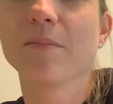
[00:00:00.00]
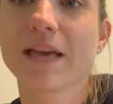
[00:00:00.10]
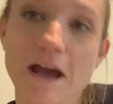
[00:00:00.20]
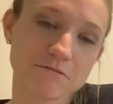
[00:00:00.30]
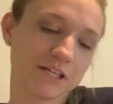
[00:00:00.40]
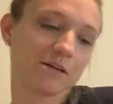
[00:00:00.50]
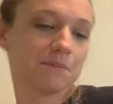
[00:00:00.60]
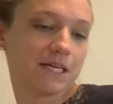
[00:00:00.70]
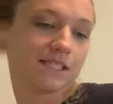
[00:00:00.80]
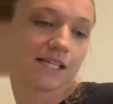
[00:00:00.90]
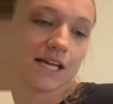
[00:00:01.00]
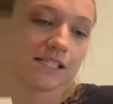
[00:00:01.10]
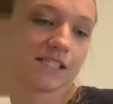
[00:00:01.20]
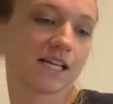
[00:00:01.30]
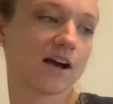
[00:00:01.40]
counting
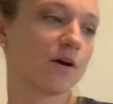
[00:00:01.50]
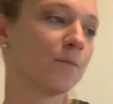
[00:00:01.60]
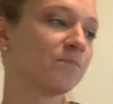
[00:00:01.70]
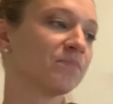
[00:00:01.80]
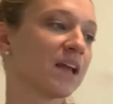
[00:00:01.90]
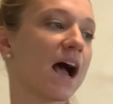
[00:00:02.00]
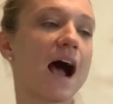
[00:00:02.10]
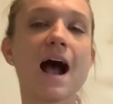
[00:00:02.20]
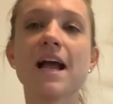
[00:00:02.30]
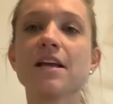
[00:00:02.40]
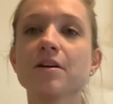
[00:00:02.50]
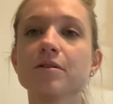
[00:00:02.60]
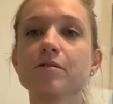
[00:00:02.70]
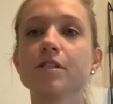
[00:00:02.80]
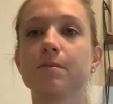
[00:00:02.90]
pizzas. So I
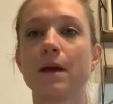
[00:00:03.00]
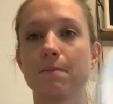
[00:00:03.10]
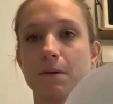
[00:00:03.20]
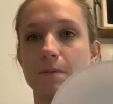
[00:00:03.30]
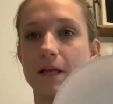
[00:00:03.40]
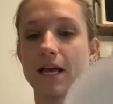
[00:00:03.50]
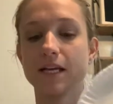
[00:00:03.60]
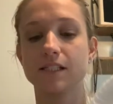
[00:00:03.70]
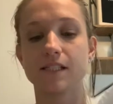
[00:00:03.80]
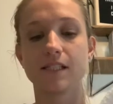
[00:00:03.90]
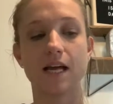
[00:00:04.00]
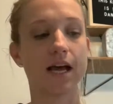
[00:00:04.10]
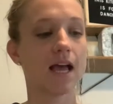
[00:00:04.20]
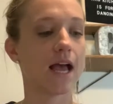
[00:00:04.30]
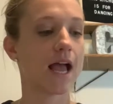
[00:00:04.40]
used paper plates
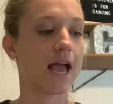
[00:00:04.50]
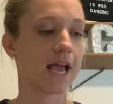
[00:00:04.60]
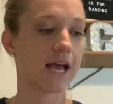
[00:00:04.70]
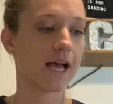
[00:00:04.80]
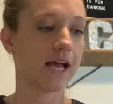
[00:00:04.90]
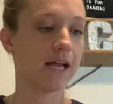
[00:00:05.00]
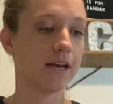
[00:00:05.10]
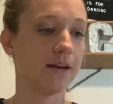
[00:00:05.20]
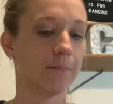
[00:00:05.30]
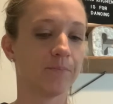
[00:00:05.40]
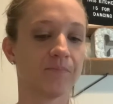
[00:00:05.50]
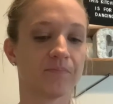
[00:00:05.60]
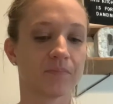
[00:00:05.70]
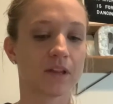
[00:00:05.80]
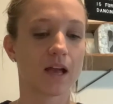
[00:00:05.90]
and
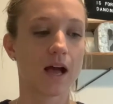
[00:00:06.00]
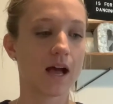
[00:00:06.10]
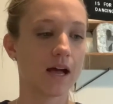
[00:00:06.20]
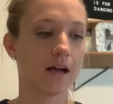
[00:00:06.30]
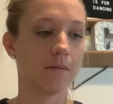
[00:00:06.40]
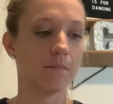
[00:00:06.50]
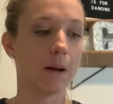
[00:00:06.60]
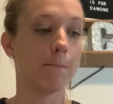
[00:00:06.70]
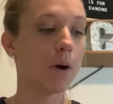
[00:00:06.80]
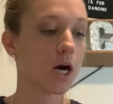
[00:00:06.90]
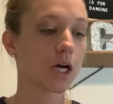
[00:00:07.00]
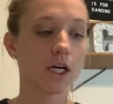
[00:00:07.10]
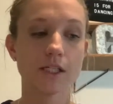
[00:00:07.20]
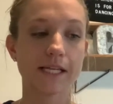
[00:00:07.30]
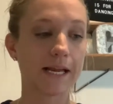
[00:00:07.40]

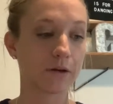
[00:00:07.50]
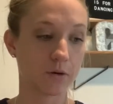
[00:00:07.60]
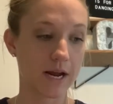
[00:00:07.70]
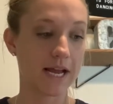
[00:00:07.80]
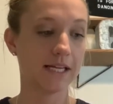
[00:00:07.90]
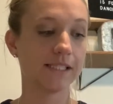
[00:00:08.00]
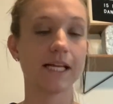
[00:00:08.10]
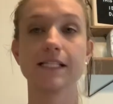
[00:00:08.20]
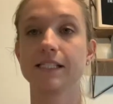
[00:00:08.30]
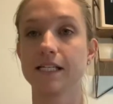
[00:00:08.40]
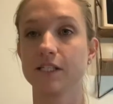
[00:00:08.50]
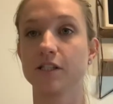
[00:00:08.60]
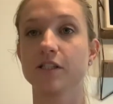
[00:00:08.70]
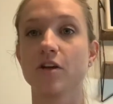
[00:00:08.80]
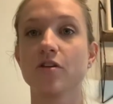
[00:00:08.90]
markers and crayons and
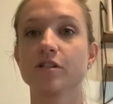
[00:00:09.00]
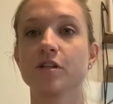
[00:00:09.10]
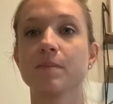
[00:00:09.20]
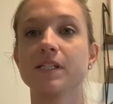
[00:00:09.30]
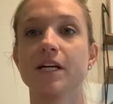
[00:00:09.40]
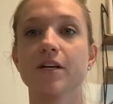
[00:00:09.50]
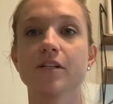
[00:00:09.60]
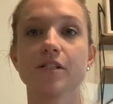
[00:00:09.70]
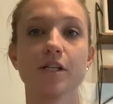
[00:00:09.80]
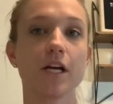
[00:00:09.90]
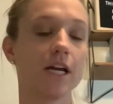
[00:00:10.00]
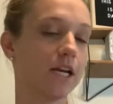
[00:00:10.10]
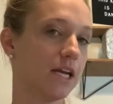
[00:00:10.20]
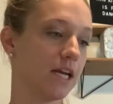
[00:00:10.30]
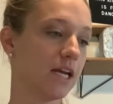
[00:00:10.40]
scissors. So those are the materials you're gonna
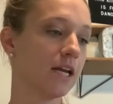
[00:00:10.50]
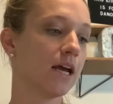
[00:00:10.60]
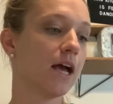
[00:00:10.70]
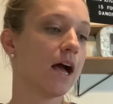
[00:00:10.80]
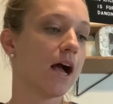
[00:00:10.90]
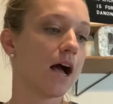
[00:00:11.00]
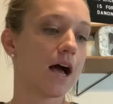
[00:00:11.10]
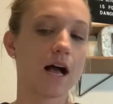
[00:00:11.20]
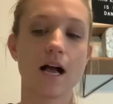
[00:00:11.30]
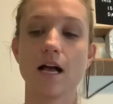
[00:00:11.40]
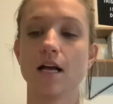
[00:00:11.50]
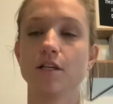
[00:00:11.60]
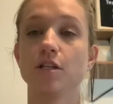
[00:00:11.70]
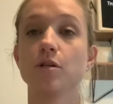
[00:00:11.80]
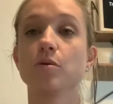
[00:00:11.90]
need.
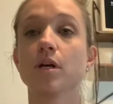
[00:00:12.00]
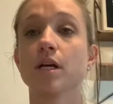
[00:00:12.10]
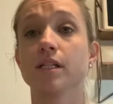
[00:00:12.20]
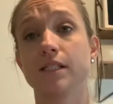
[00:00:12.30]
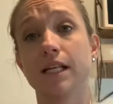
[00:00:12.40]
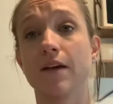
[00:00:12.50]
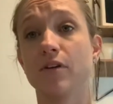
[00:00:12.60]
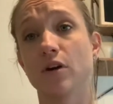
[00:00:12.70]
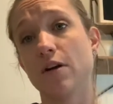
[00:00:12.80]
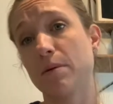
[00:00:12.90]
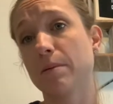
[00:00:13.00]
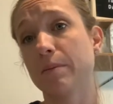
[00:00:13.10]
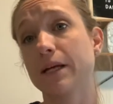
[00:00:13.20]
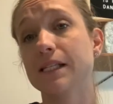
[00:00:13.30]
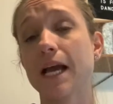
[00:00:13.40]
If you don't have paper
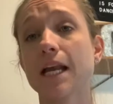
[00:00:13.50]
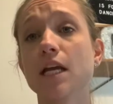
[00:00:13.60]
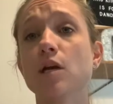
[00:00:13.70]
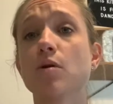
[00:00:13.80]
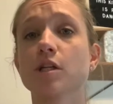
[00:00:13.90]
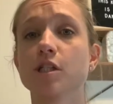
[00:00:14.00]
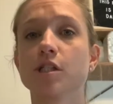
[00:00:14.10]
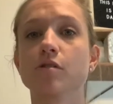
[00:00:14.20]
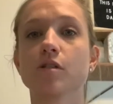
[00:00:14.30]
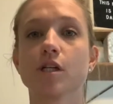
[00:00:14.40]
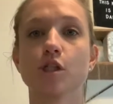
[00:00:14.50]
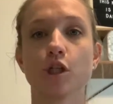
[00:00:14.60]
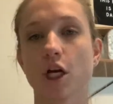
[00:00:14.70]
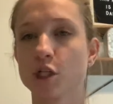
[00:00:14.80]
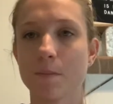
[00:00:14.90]
plates handy, you could just use
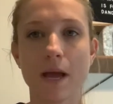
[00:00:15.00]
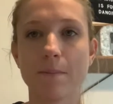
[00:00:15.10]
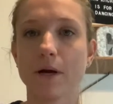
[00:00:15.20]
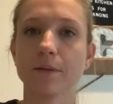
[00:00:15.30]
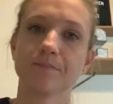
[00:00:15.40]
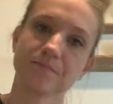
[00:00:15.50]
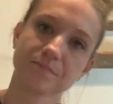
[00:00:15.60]
construction paper,